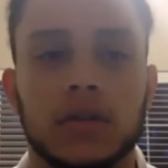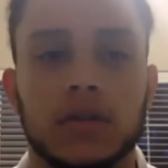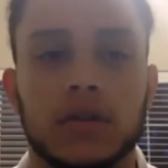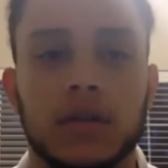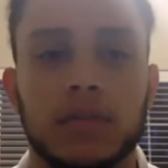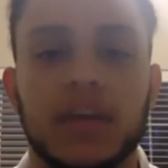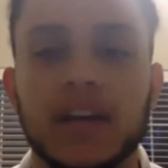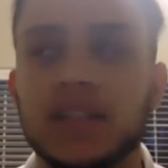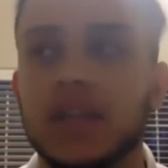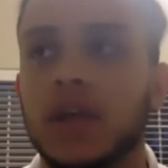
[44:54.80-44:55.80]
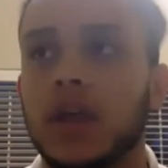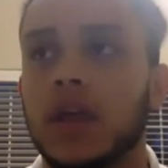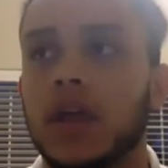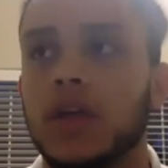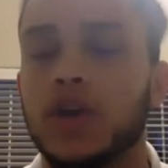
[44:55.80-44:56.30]
Because
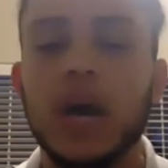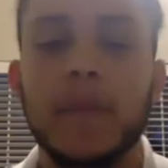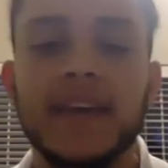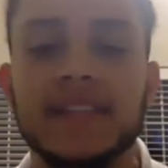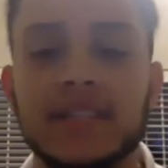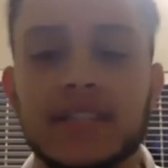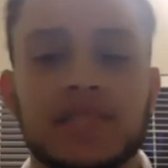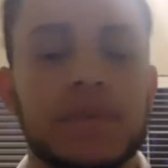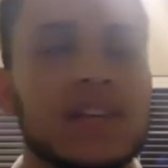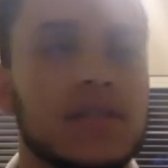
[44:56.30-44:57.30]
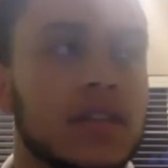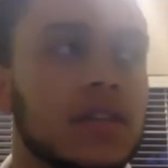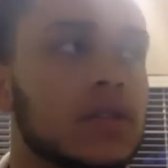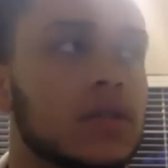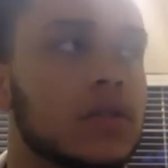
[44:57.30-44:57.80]
you're coming into this
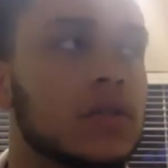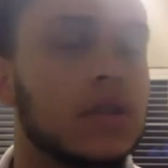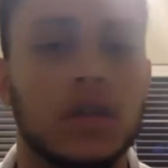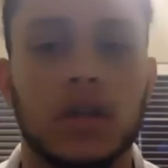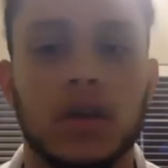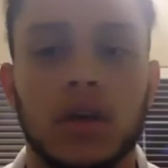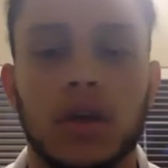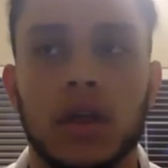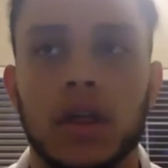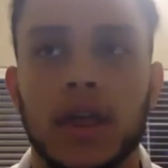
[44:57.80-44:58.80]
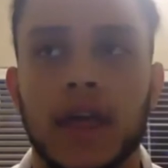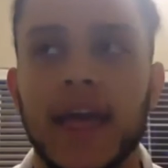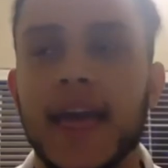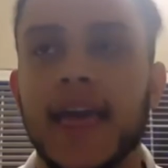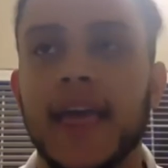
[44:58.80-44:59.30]
business,
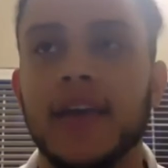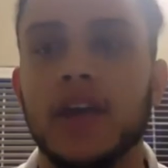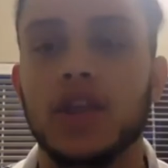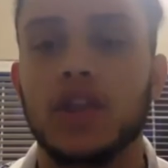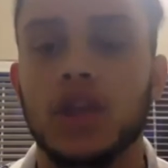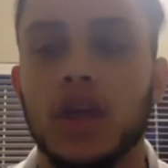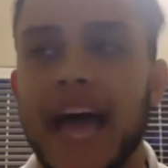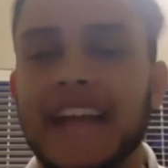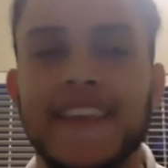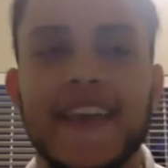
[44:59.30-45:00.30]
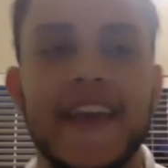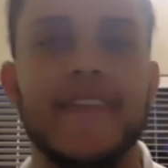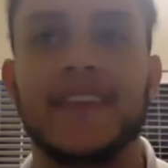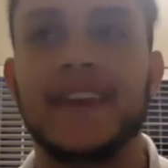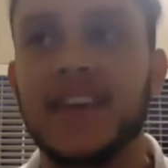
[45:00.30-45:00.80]
and at the end
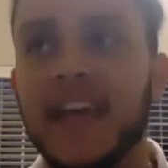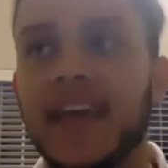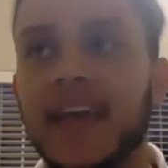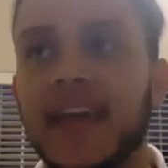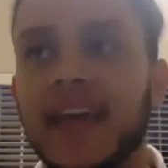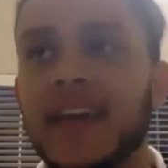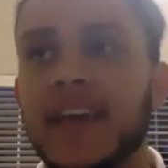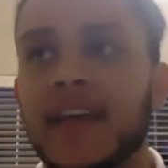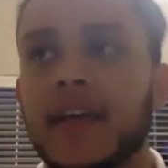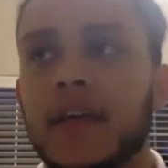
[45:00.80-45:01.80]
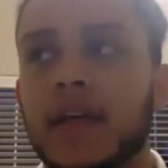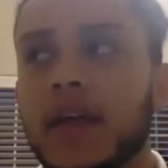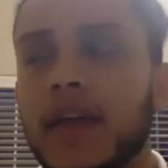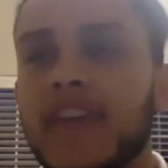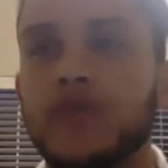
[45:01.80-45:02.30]
of the day,
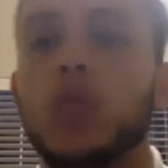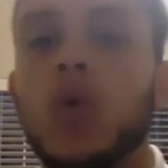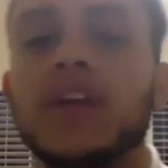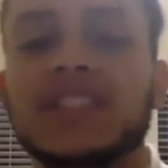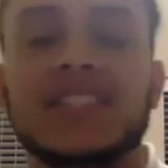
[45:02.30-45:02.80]
if you want to see